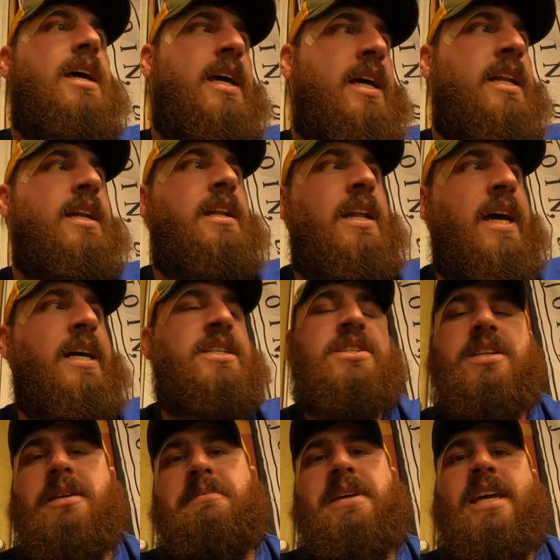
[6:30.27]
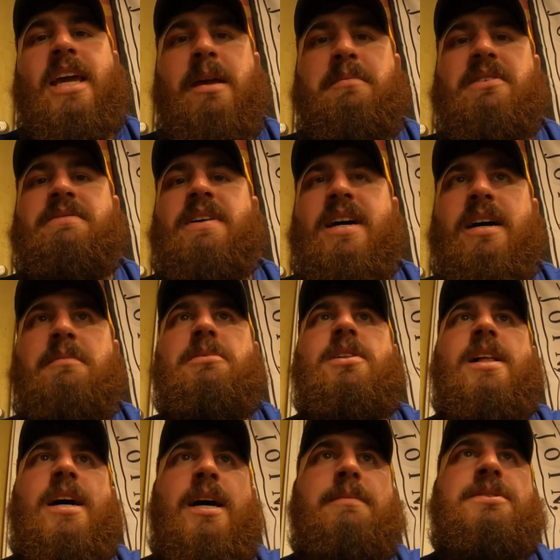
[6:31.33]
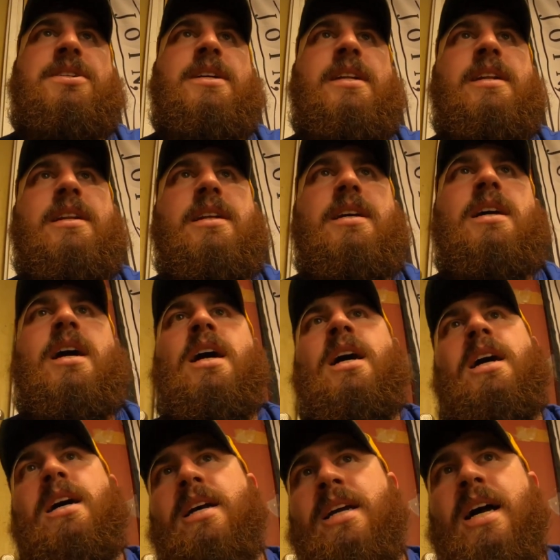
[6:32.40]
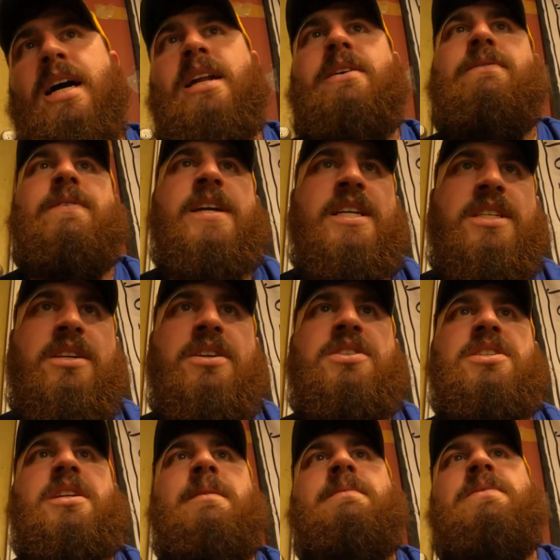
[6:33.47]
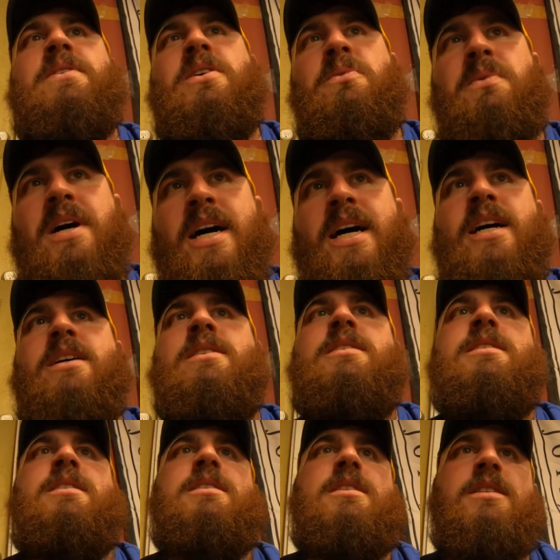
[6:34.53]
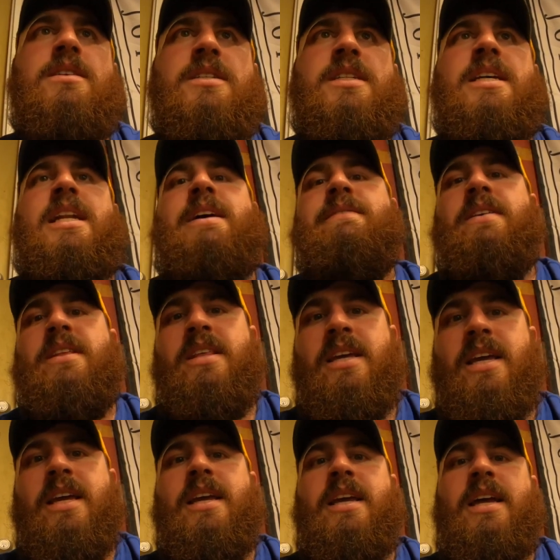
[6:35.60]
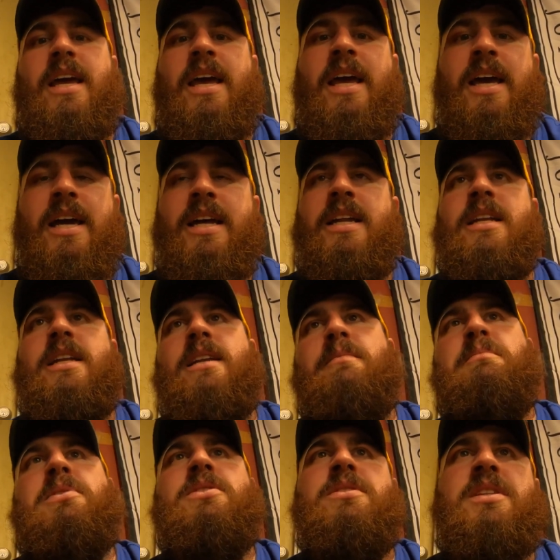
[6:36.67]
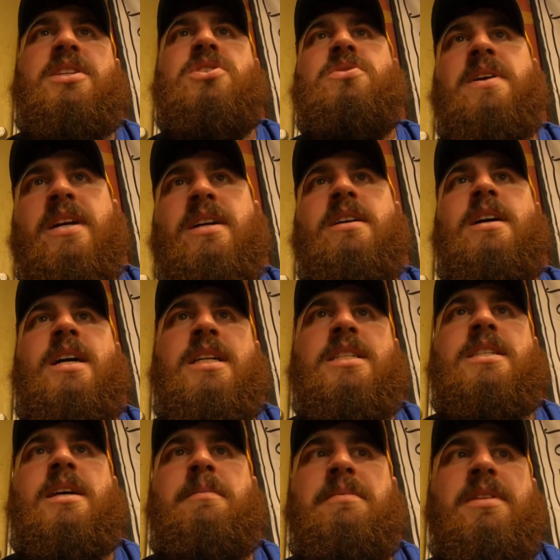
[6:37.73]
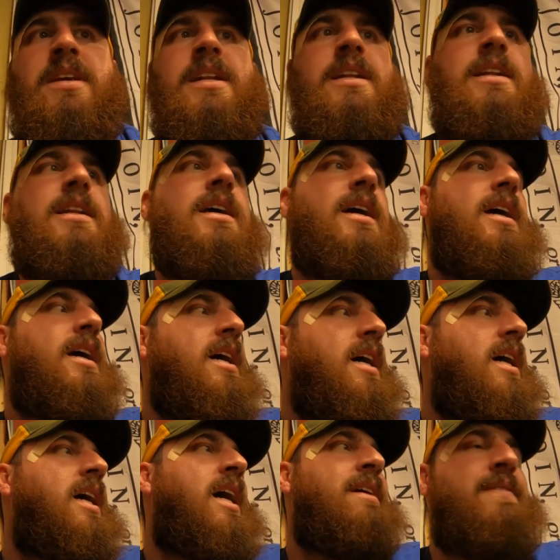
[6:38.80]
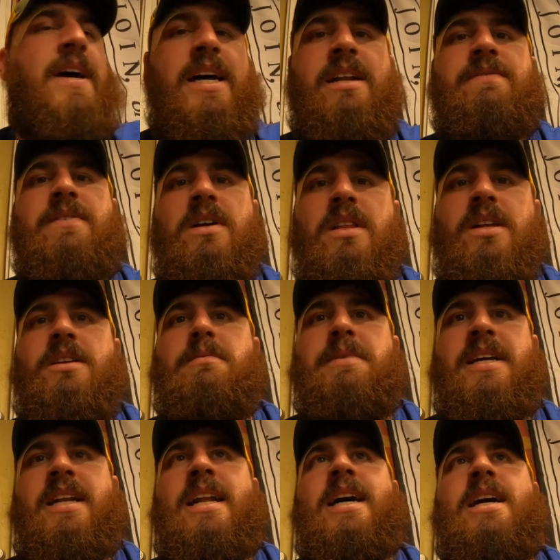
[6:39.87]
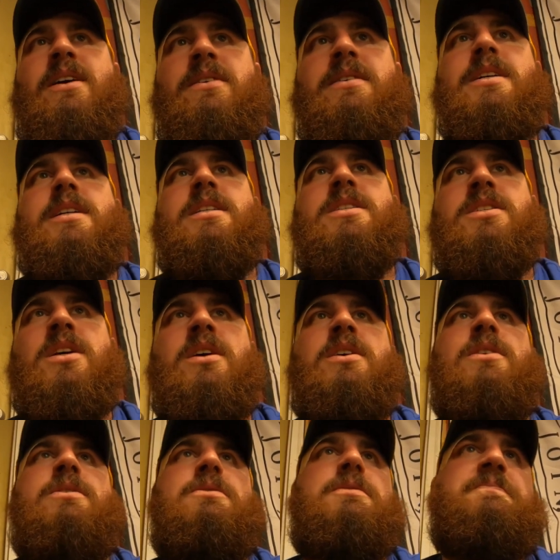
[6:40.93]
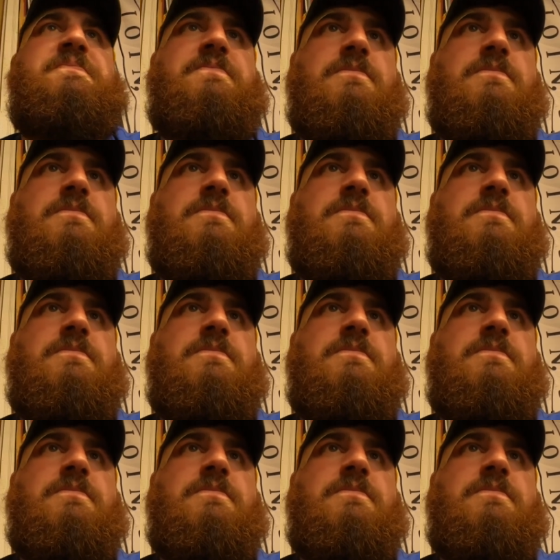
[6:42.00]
it actually became a viable option. Kind of researched them for a while, looked at everything, and pulled the trigger on something. I've had it for a little bit now, so